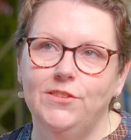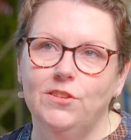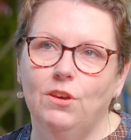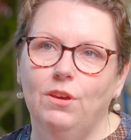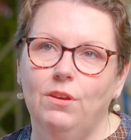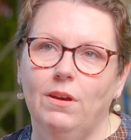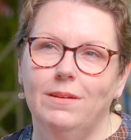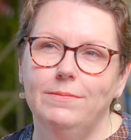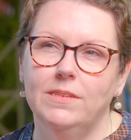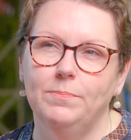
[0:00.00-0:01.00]
So
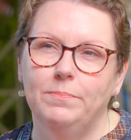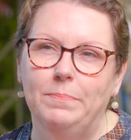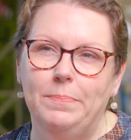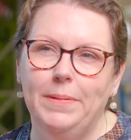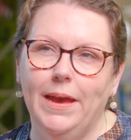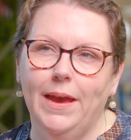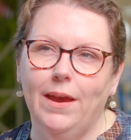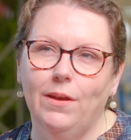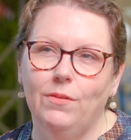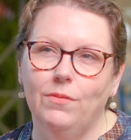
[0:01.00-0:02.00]
I was
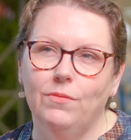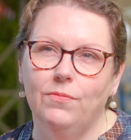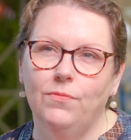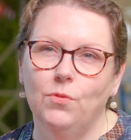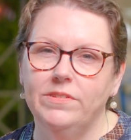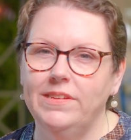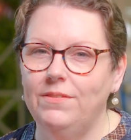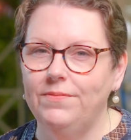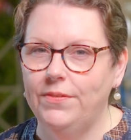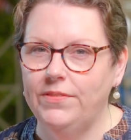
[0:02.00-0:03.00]
about
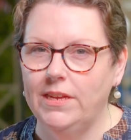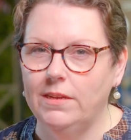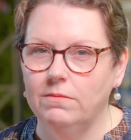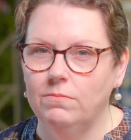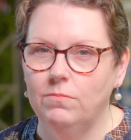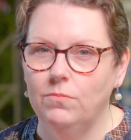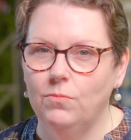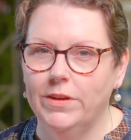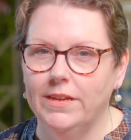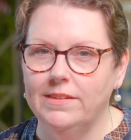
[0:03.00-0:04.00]
14, 15
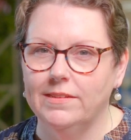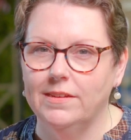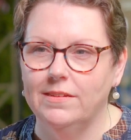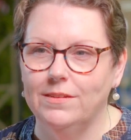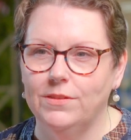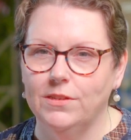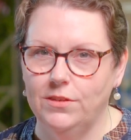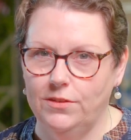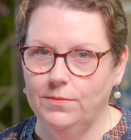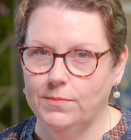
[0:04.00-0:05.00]
when I decided I was
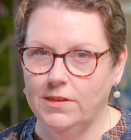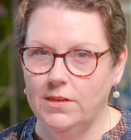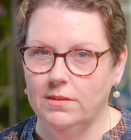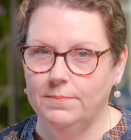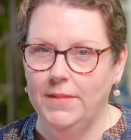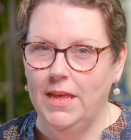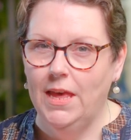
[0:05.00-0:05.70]
going to do some science.